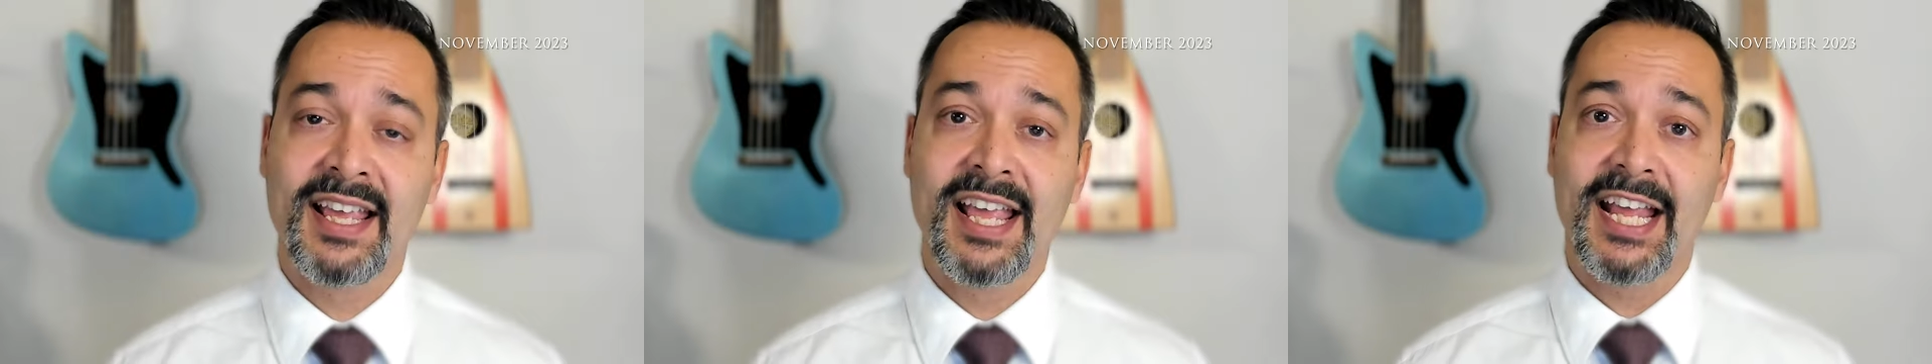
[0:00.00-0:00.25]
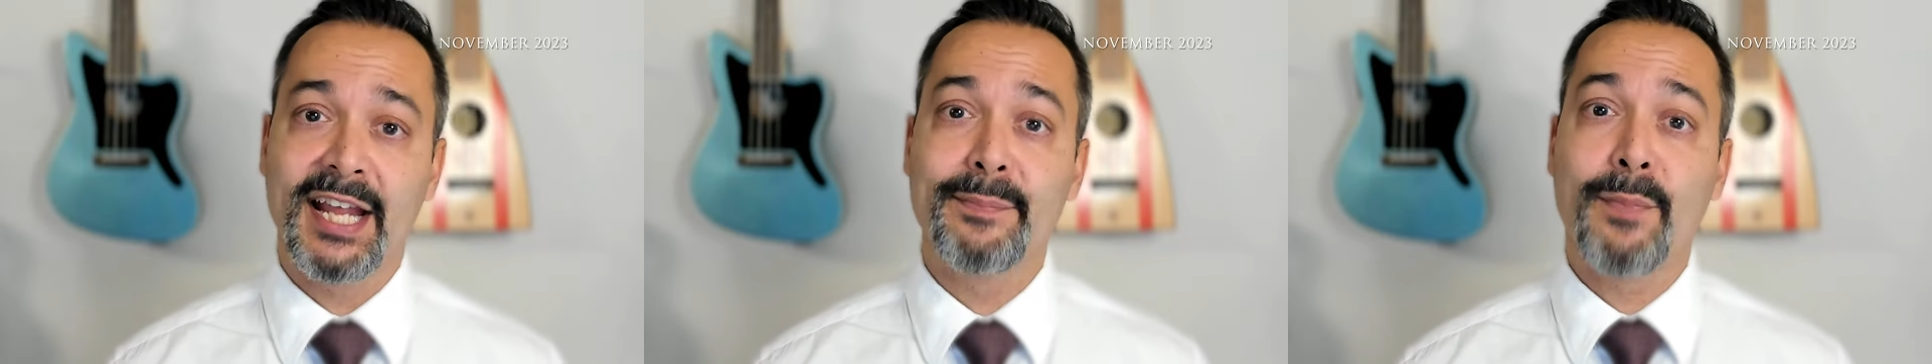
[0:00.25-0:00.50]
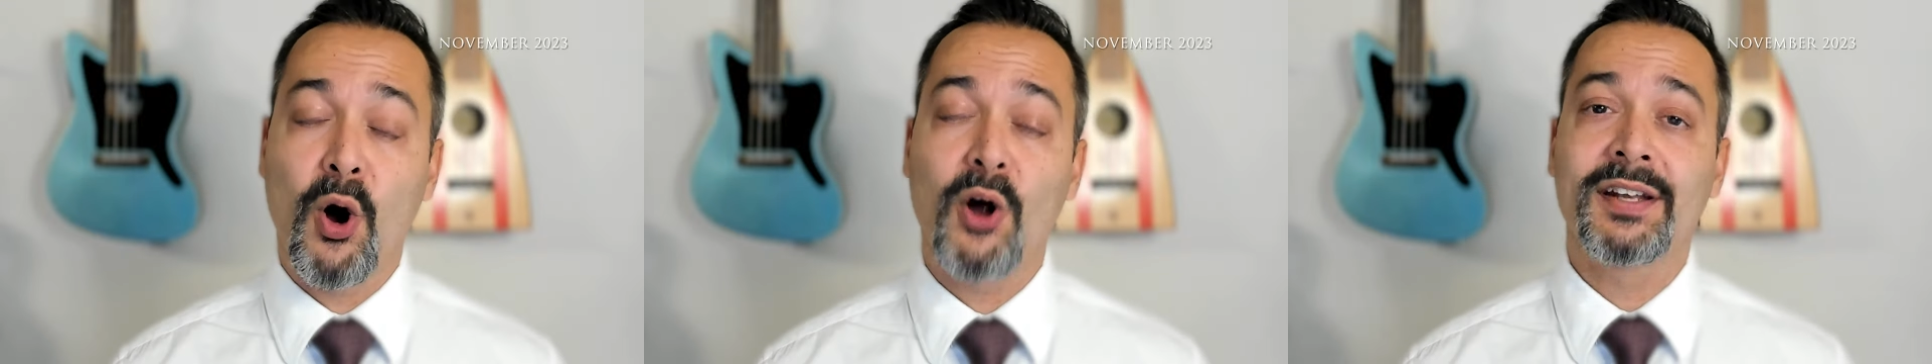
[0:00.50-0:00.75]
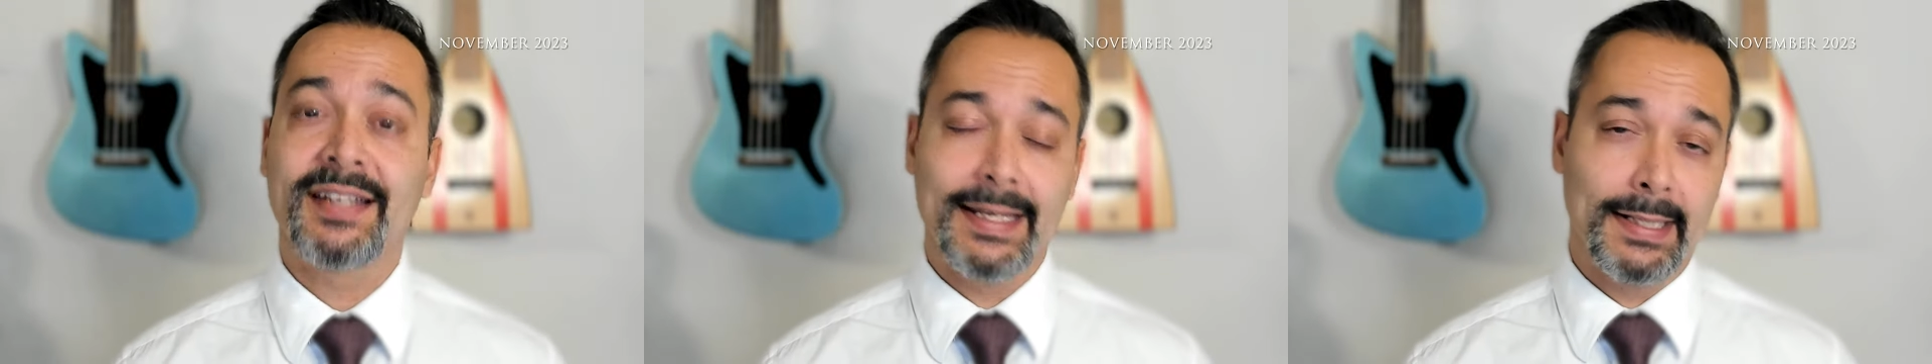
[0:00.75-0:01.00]
in
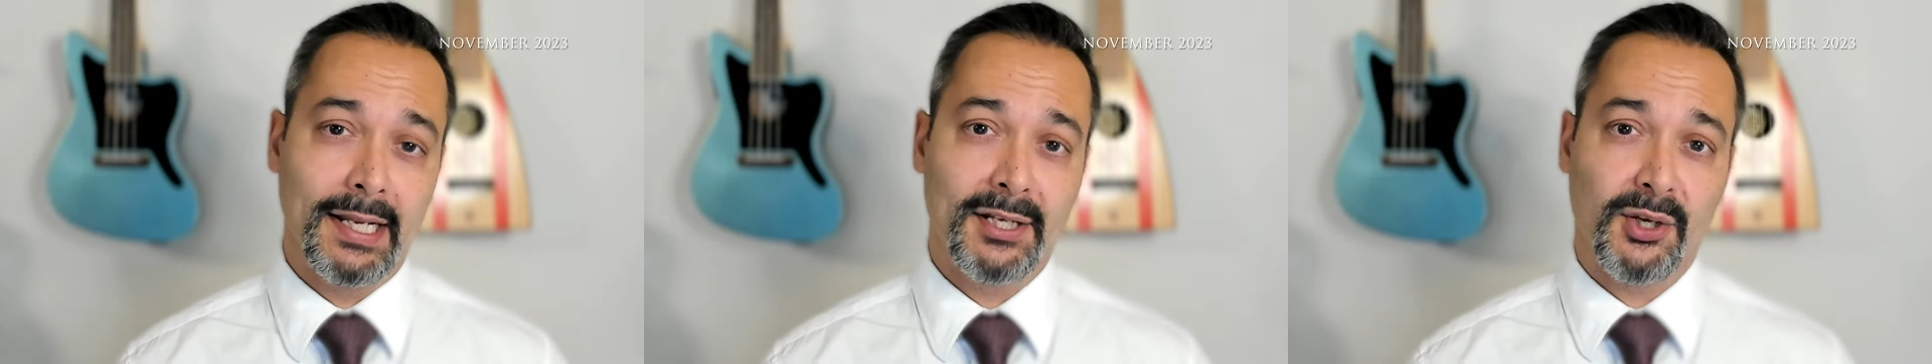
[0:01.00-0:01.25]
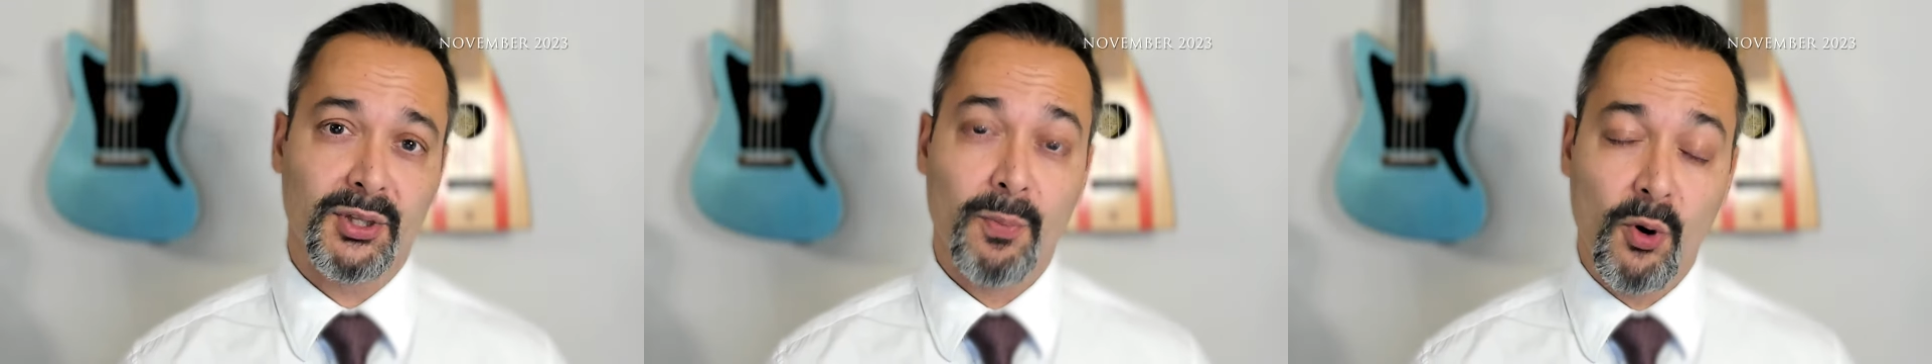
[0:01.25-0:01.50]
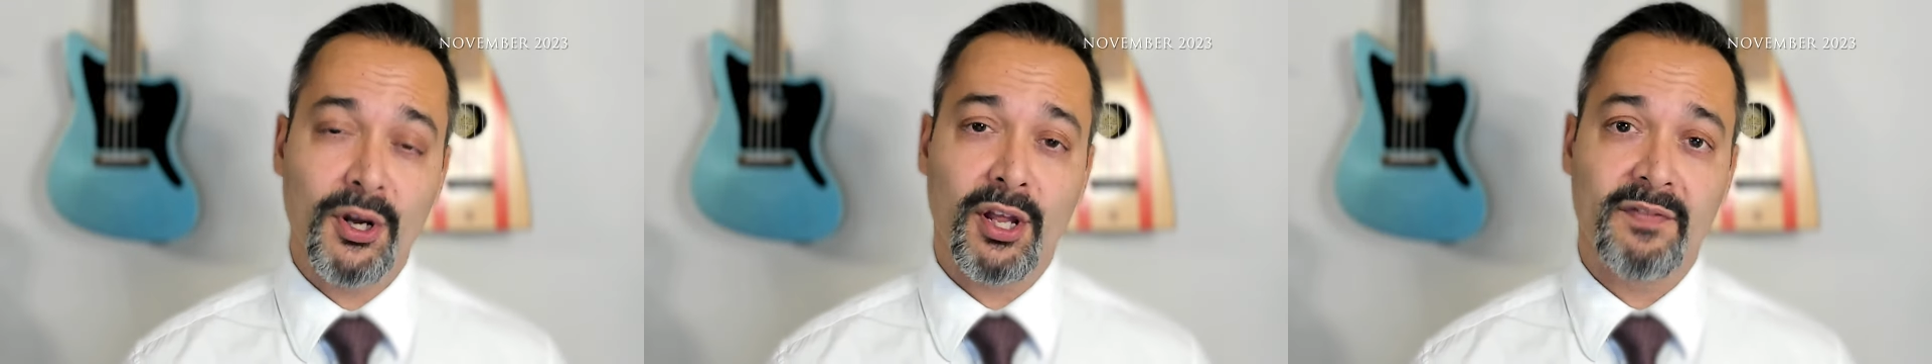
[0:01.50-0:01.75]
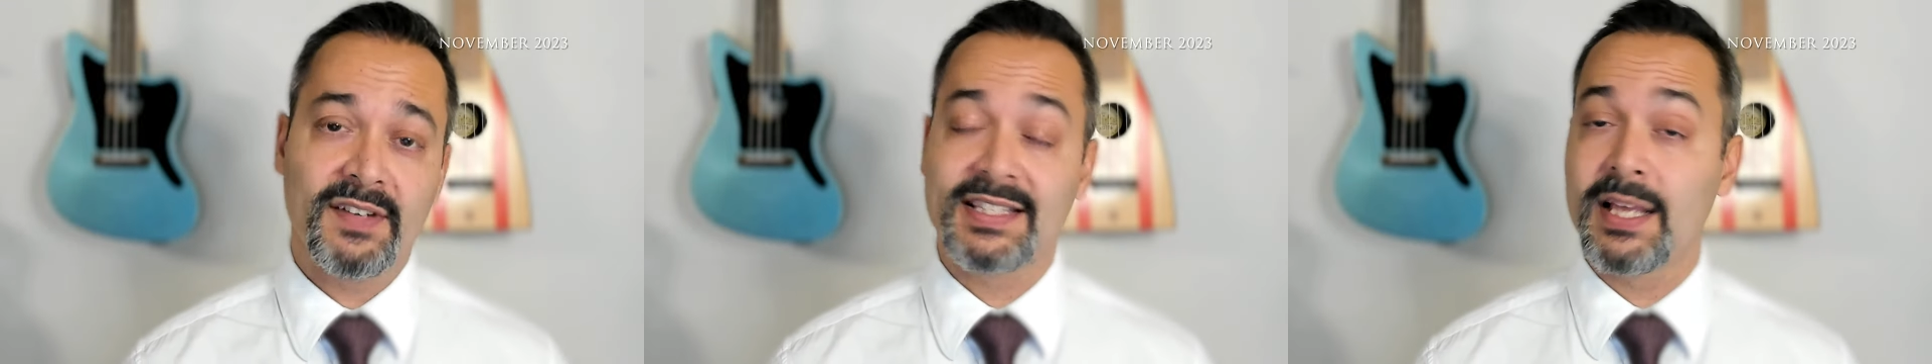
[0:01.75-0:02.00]
Pond Inlet on the morning
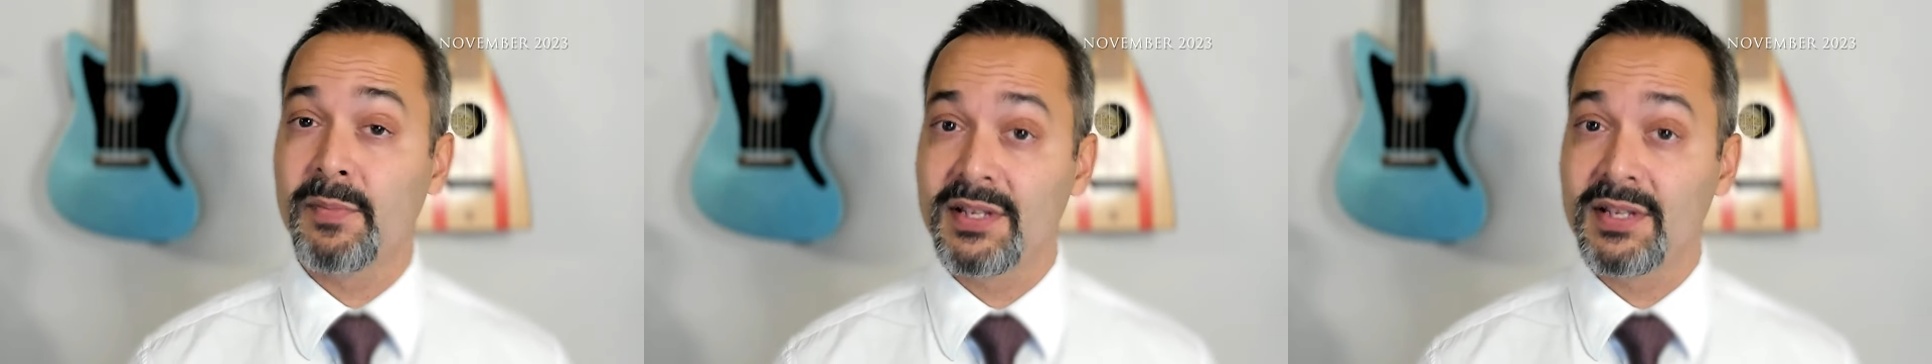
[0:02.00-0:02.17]
of December